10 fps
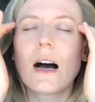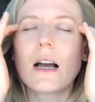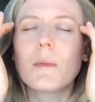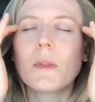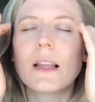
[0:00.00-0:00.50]
I
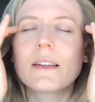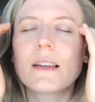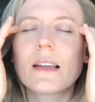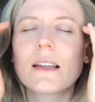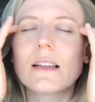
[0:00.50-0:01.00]
am
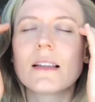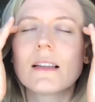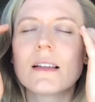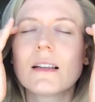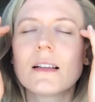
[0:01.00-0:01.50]
letting
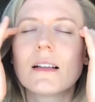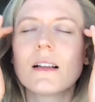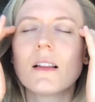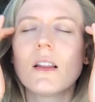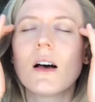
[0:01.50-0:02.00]

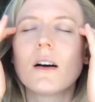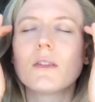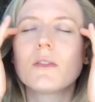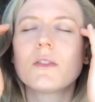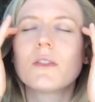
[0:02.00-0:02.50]
in love
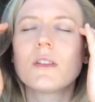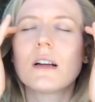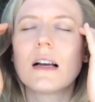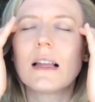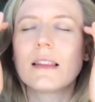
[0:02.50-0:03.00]

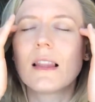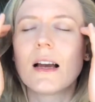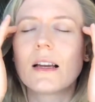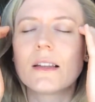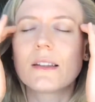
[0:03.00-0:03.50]
and
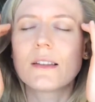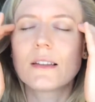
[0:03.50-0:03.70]
light.